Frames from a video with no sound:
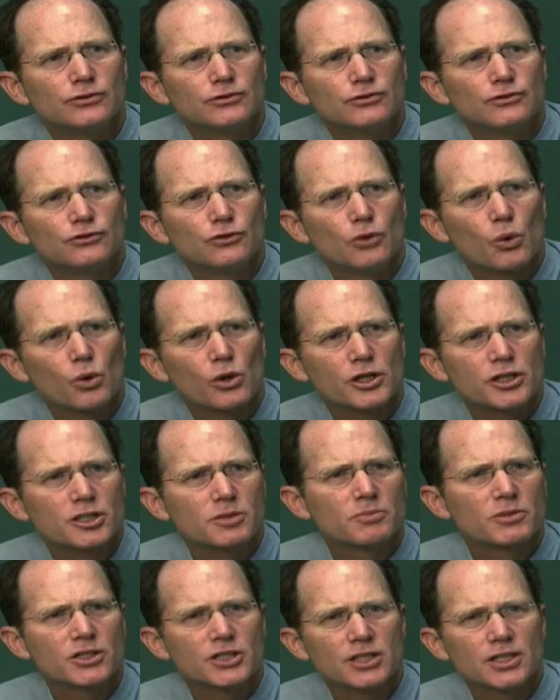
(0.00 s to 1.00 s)
4
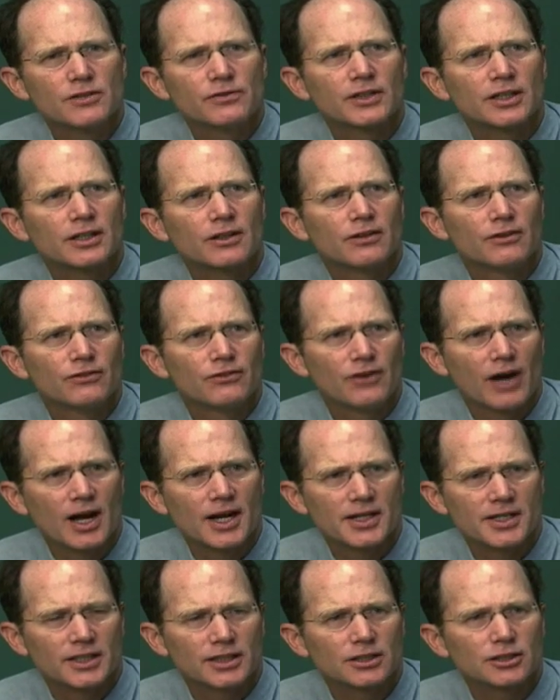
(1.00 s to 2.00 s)
specific
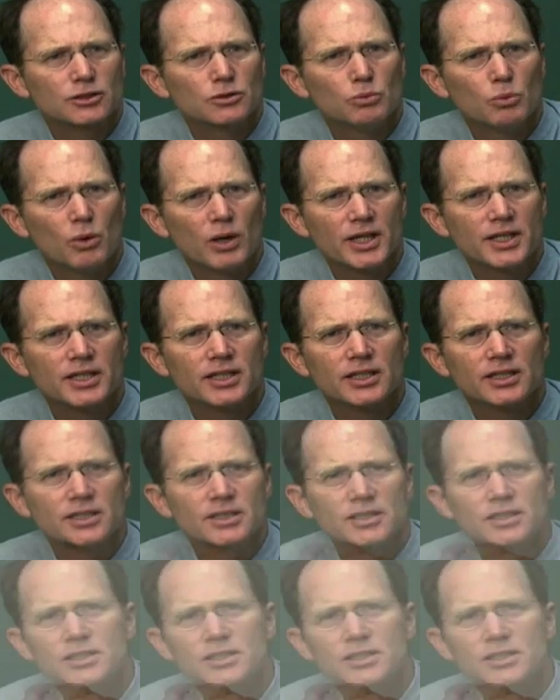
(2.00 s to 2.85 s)
findings. One is